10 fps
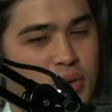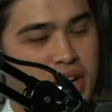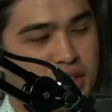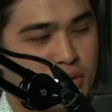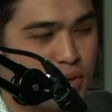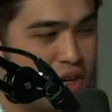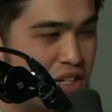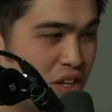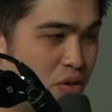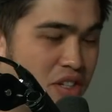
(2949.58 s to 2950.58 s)
the way, guys, the reason we're
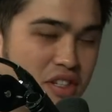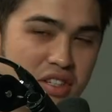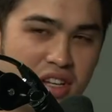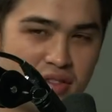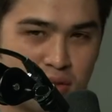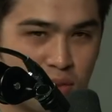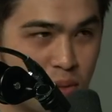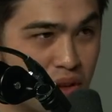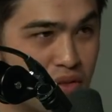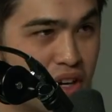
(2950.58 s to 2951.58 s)
asking questions, Steve's a
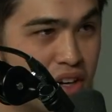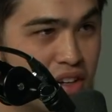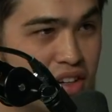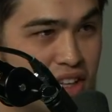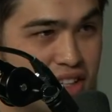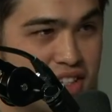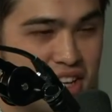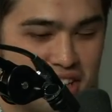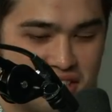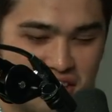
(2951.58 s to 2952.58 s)
smart motherfucker.
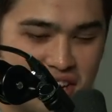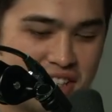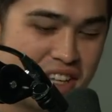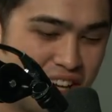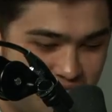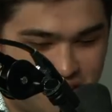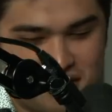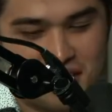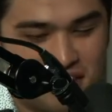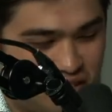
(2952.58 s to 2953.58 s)
And Slate's like
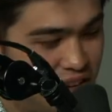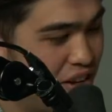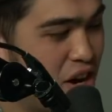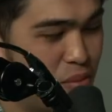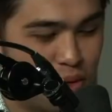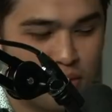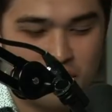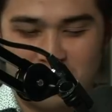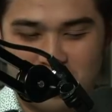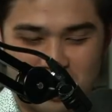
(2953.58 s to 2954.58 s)

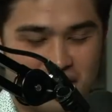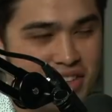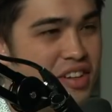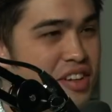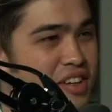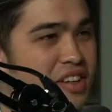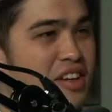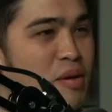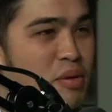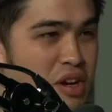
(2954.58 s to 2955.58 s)
couple
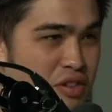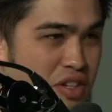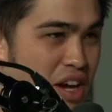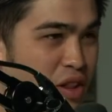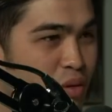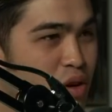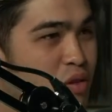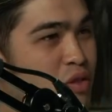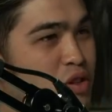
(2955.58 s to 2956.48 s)
years down the road.